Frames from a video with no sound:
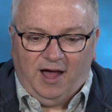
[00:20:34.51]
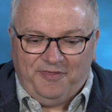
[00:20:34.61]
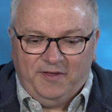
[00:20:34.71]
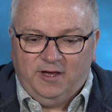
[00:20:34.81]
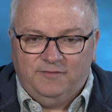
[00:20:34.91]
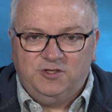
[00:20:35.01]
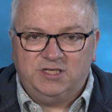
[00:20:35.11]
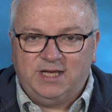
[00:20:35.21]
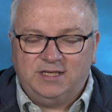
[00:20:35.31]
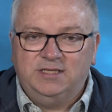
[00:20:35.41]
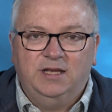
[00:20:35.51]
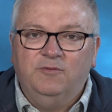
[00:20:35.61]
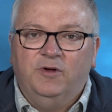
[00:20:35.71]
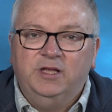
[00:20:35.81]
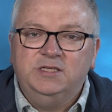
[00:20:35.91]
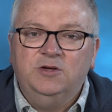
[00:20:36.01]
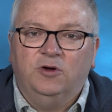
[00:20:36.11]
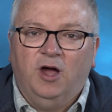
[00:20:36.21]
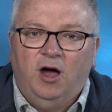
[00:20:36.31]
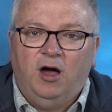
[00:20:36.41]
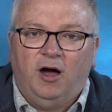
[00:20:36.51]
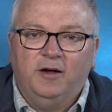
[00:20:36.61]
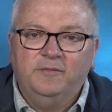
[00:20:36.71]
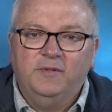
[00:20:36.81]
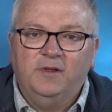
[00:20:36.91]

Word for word: I think I've just accidentally run into your car.